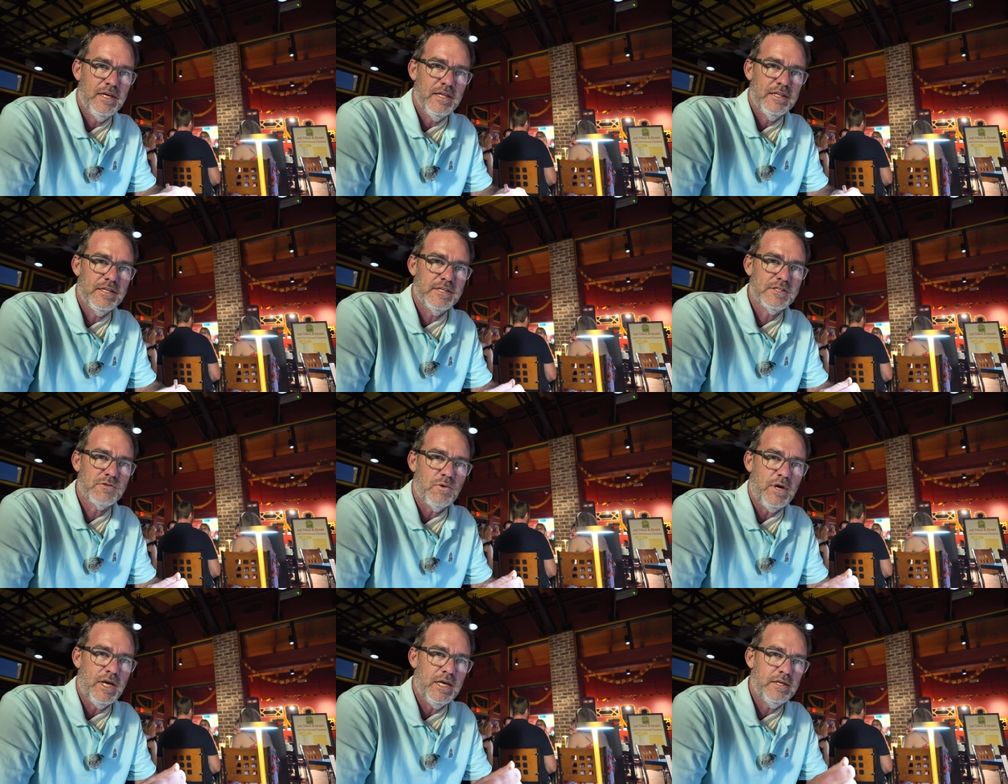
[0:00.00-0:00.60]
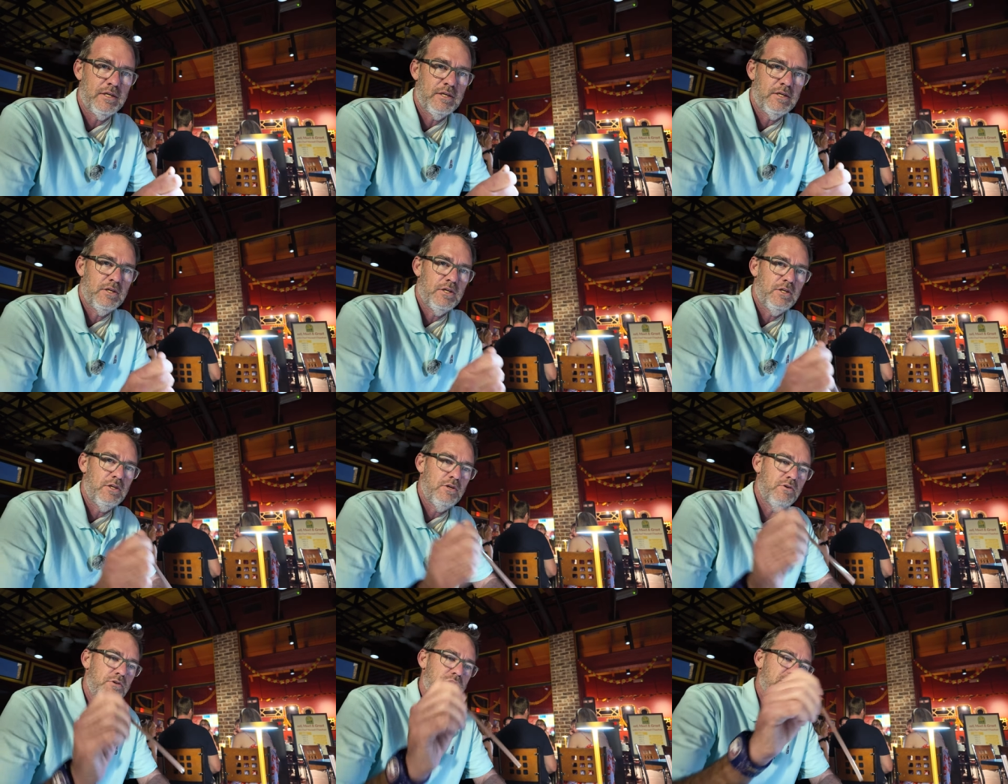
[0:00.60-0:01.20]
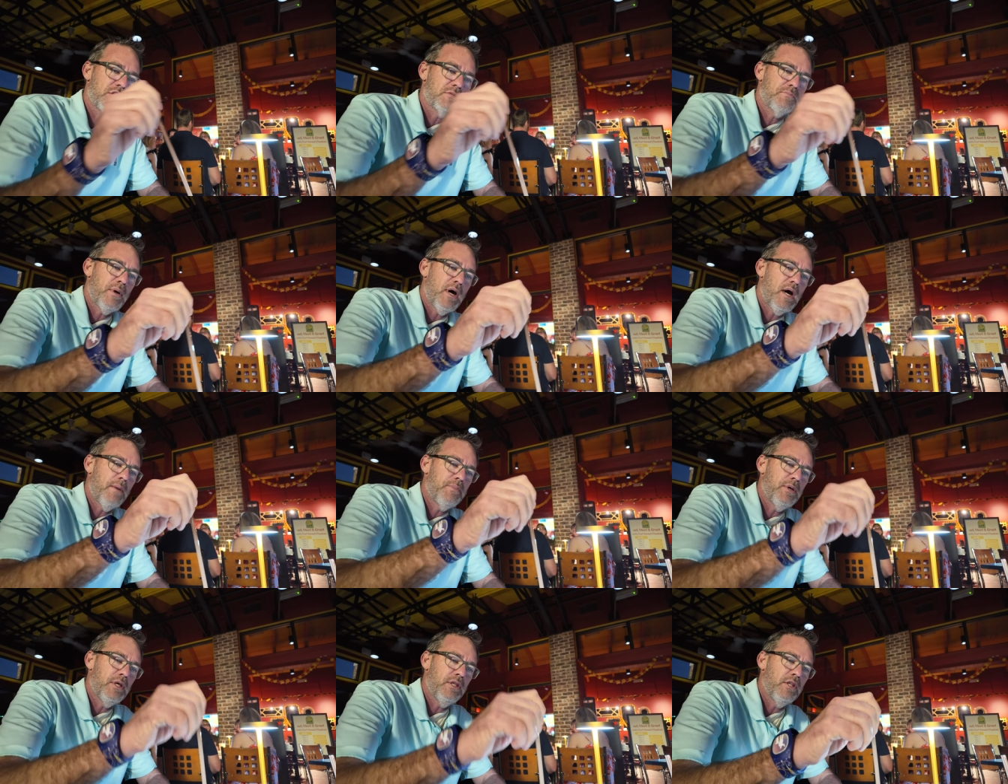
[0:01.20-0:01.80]
This way, you just
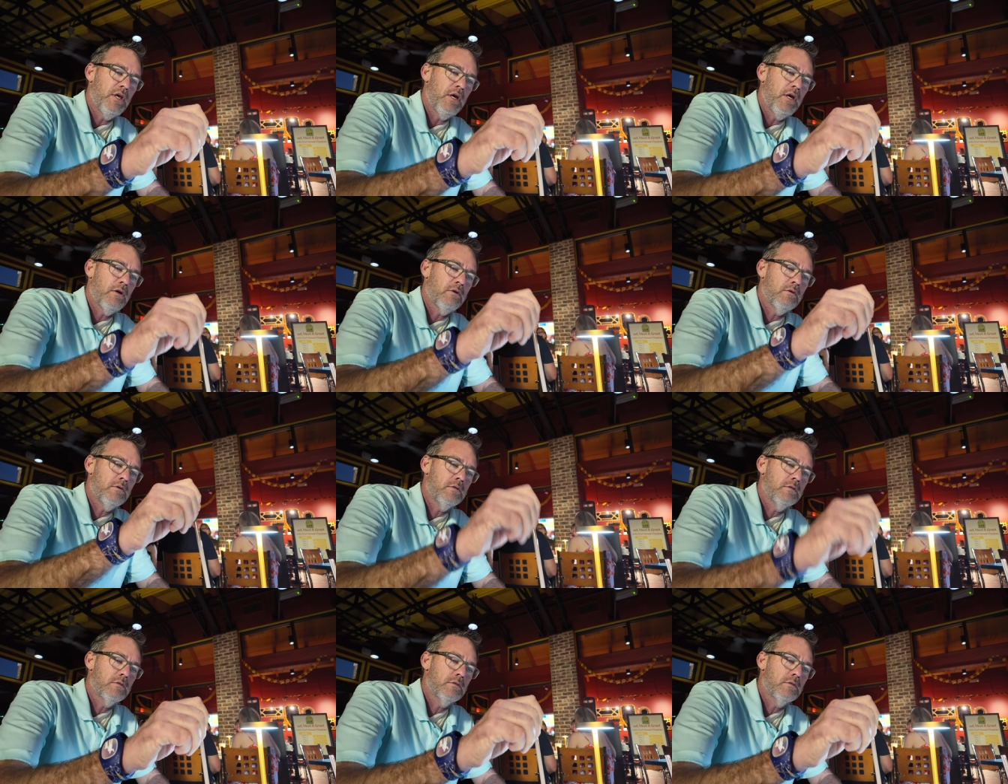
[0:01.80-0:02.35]
pop in there,